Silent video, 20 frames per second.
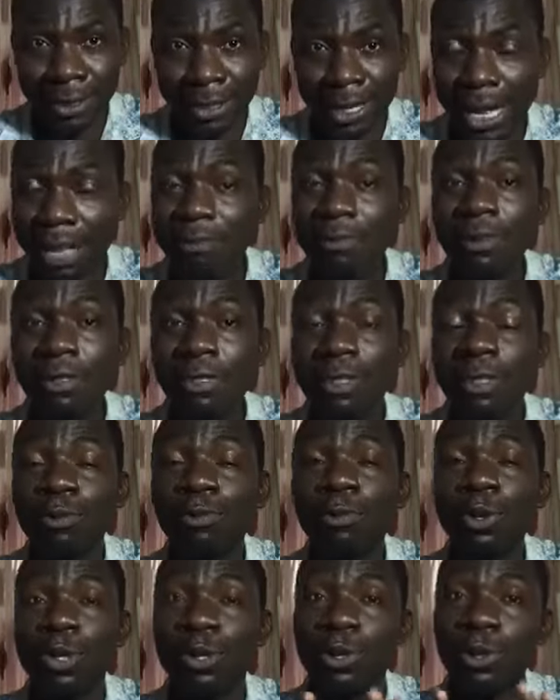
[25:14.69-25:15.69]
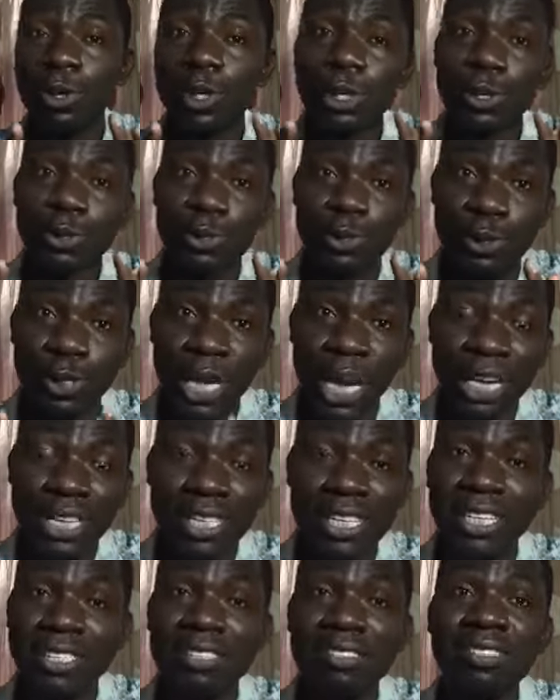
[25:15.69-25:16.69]
everything will turn into
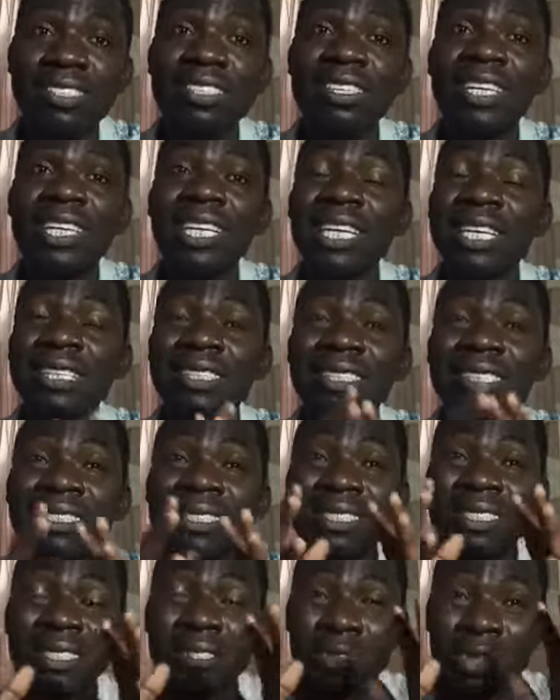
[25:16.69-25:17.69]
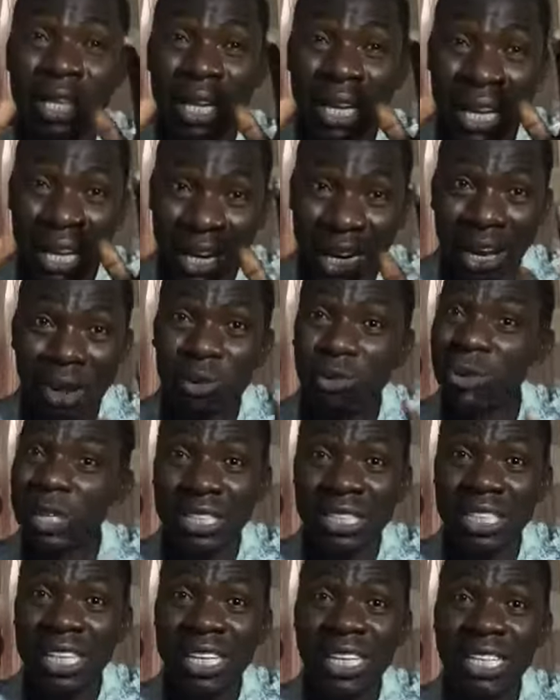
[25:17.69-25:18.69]
darkness, the cloud will
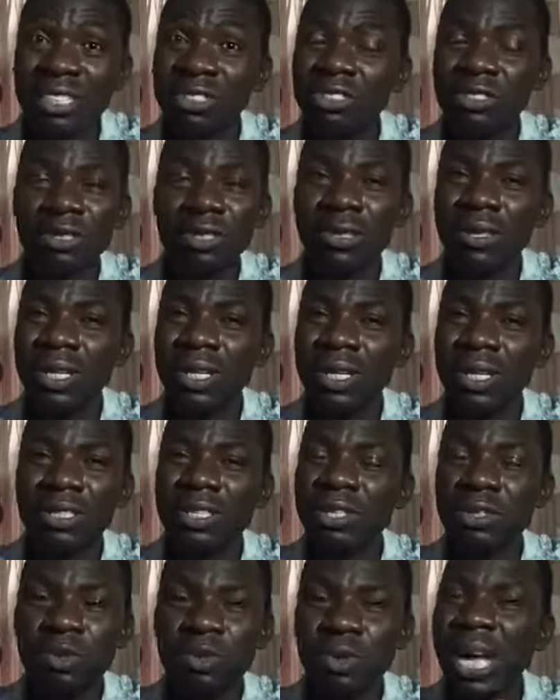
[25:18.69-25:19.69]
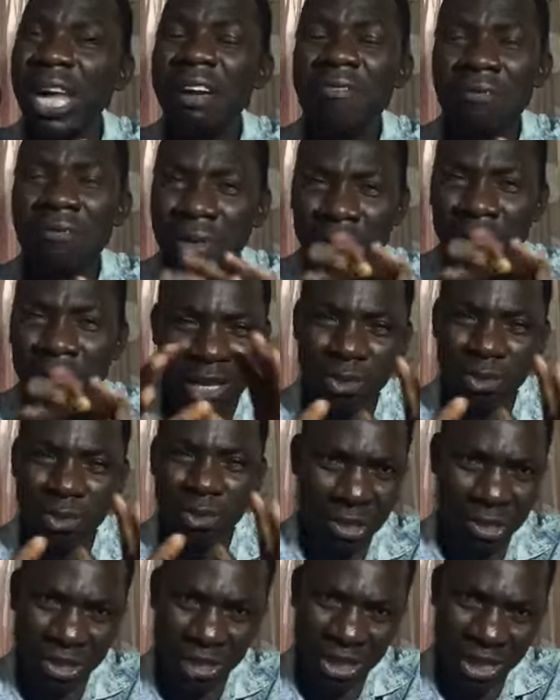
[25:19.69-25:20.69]
change, see, everything
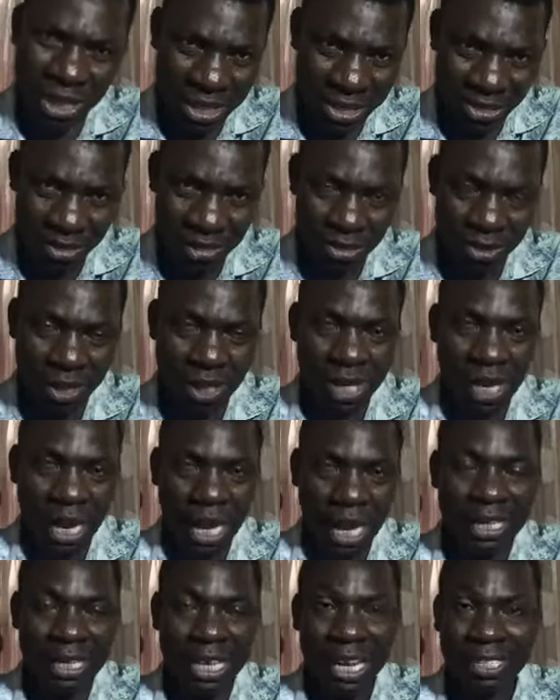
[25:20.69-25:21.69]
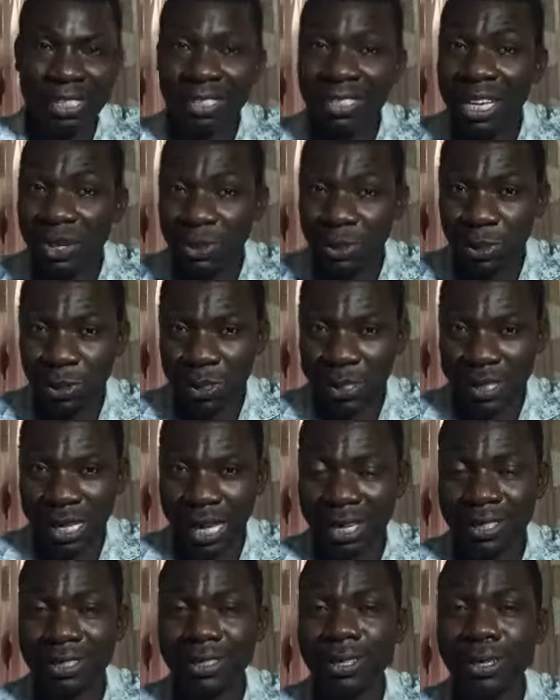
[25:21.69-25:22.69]
will change. And that tells us
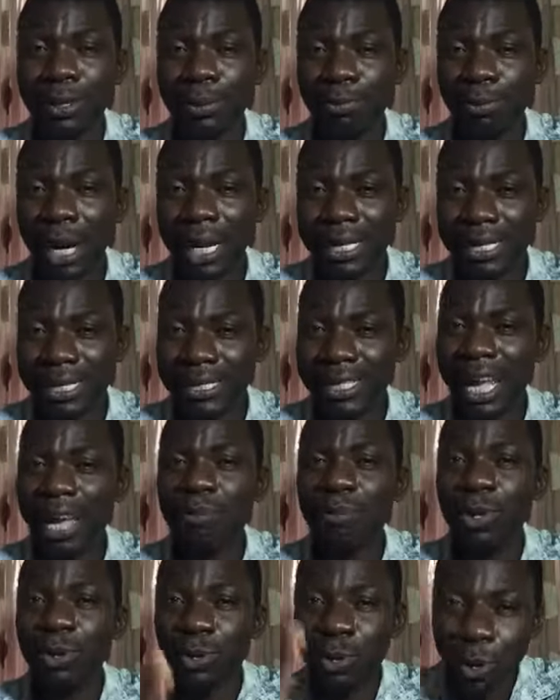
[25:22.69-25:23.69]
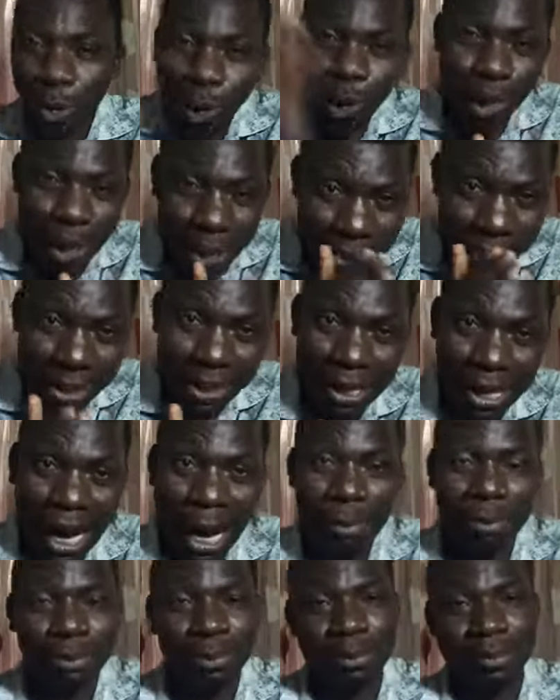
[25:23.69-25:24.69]
that by the time they will call it a
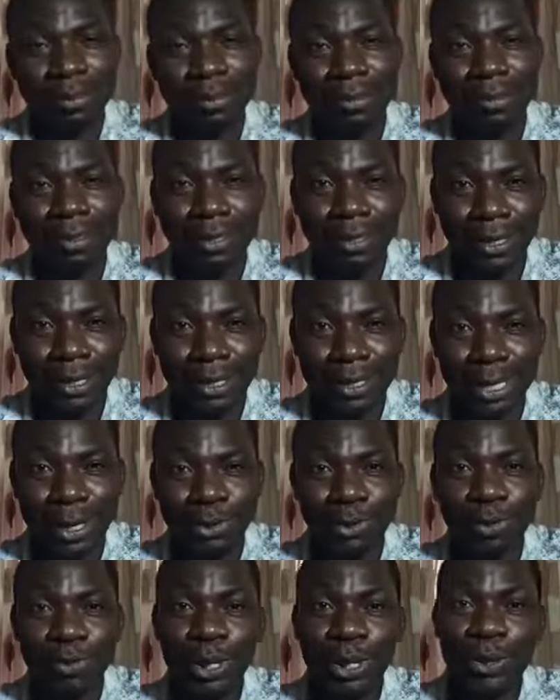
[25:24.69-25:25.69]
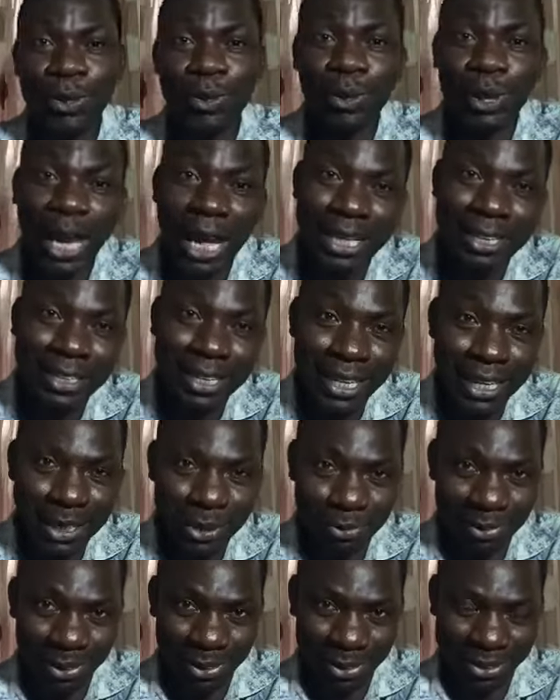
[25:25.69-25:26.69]
wrap, there will be no light
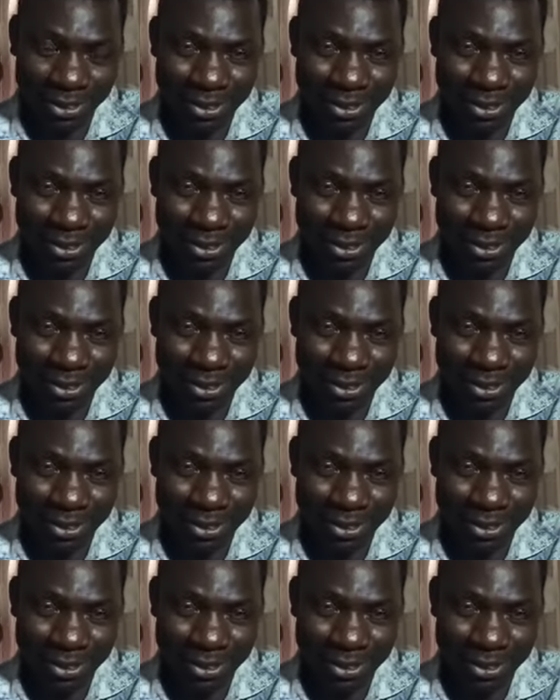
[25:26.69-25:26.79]
anymore.